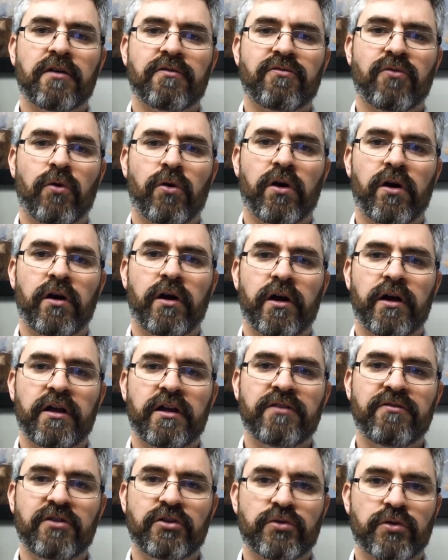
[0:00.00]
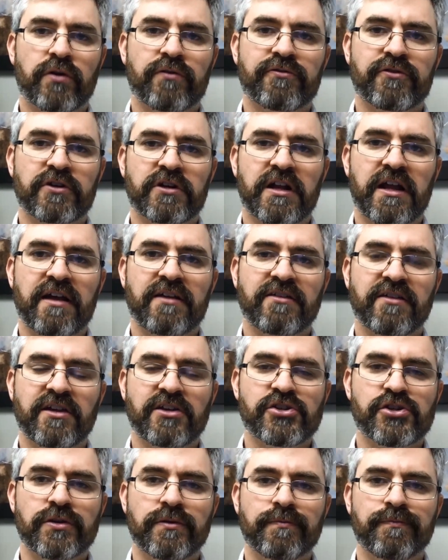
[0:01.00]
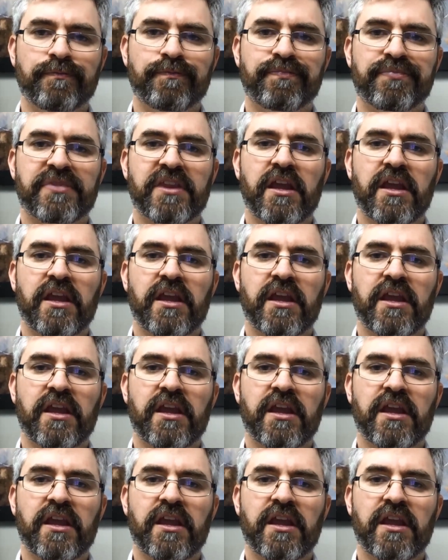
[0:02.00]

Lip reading: for in vitro fertilization.